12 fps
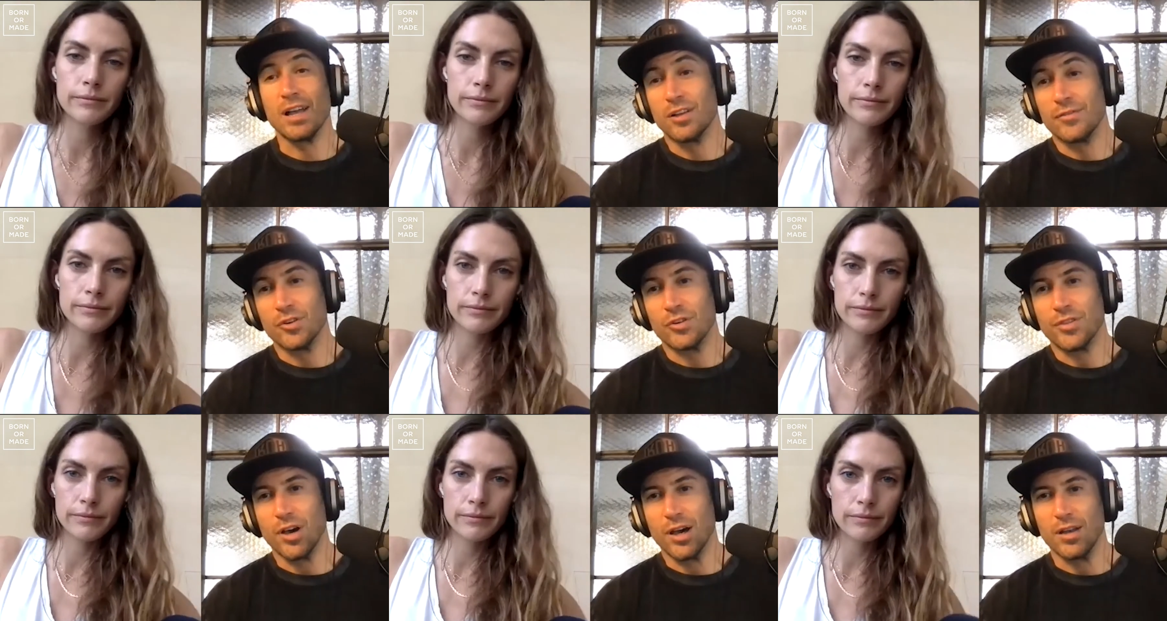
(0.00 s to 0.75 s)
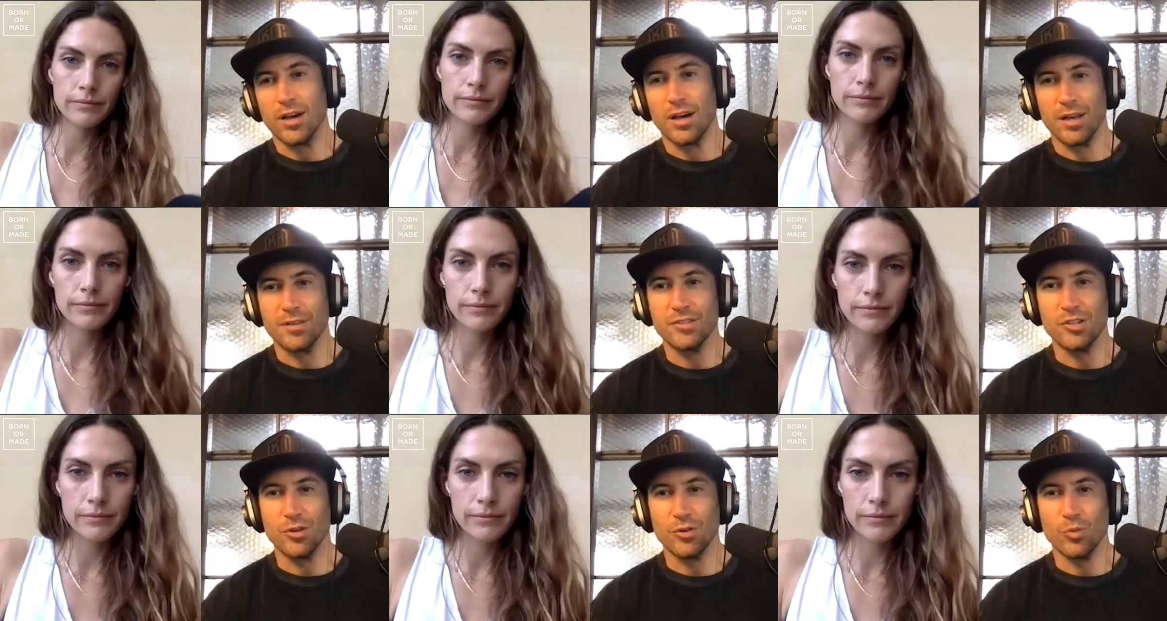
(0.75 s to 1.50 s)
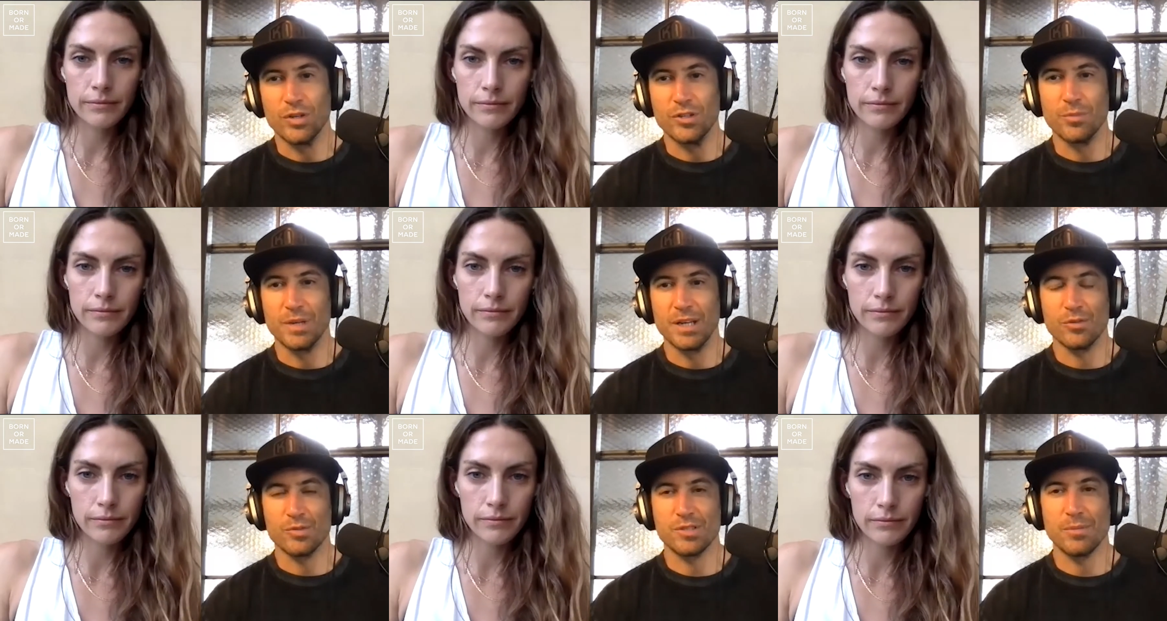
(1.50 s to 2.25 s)
Speaker 1: I love your thought on you know when you're
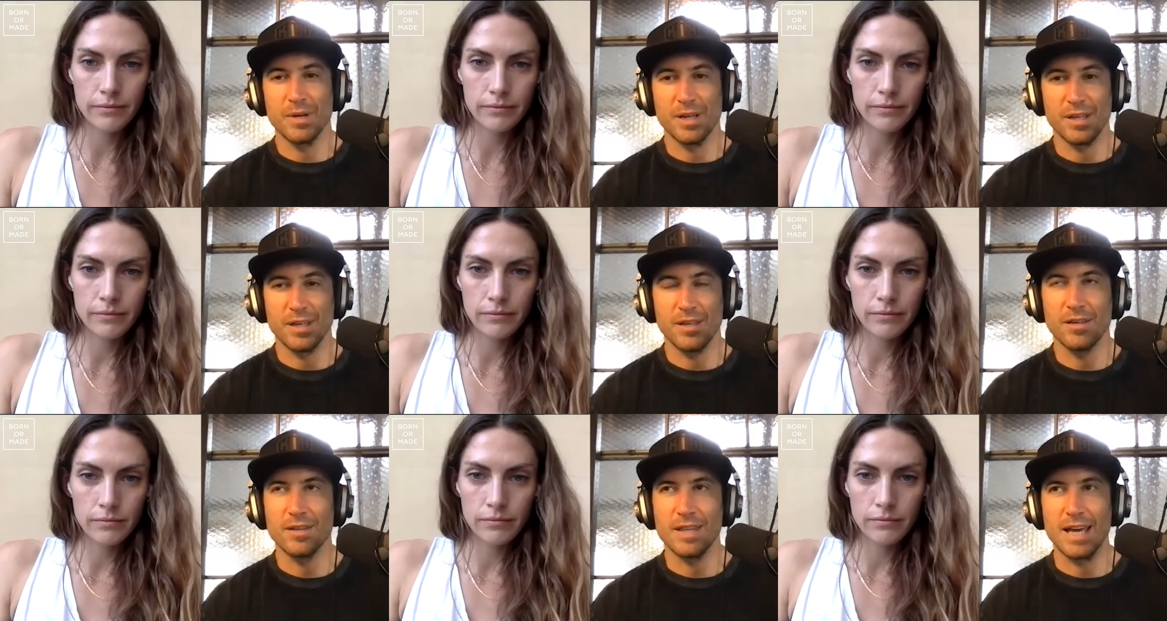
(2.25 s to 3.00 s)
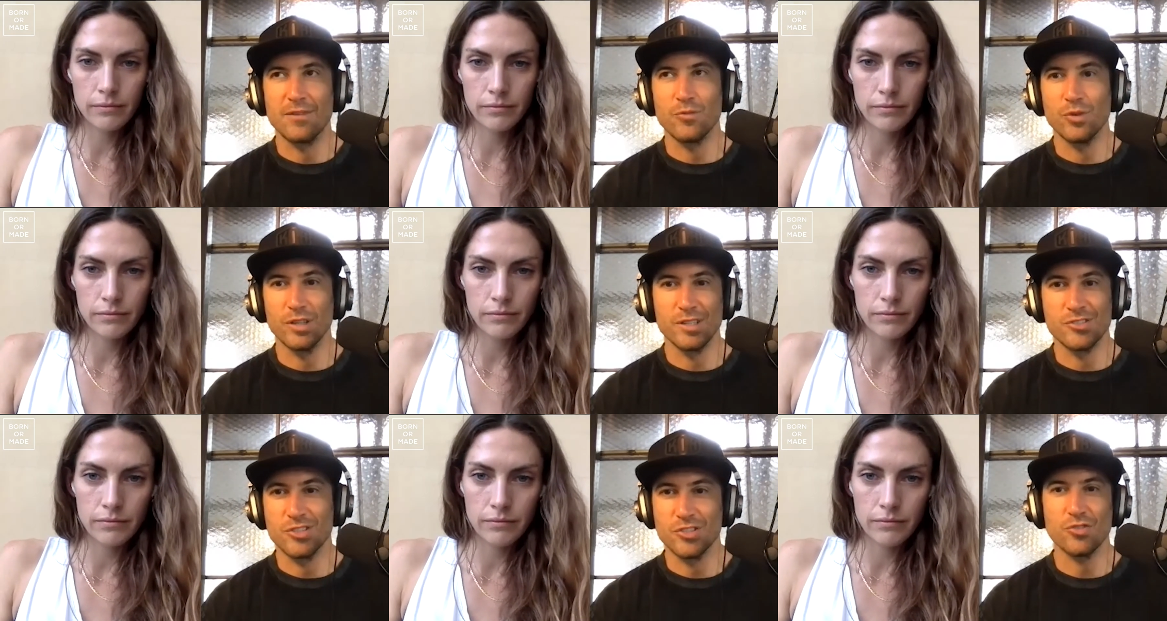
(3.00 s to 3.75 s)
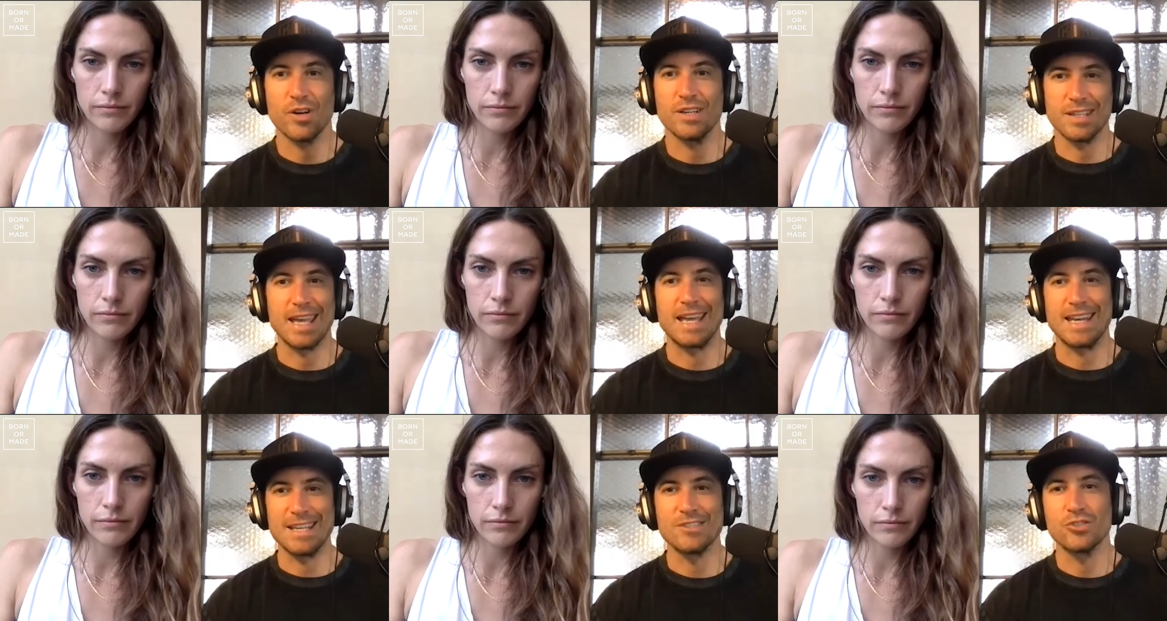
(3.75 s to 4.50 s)
meeting with somebody that really is just trying to get
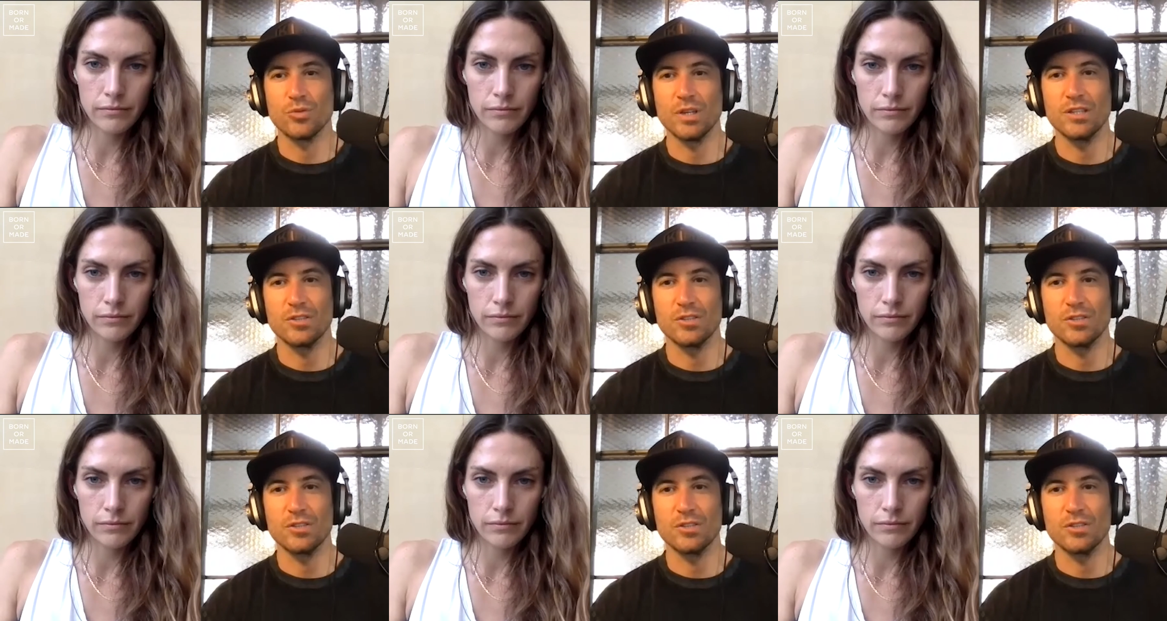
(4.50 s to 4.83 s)
into it.